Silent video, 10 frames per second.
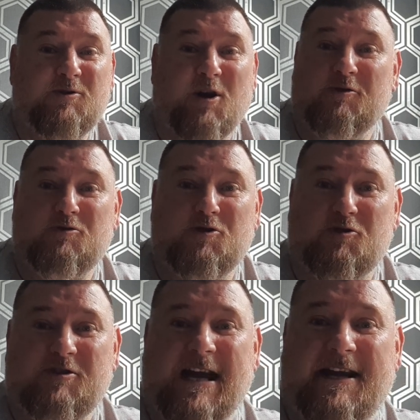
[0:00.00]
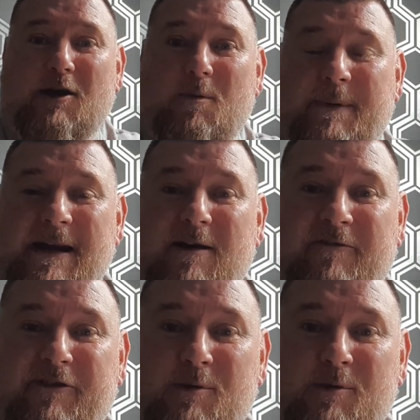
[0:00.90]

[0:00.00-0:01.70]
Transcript: not just dad helping out for the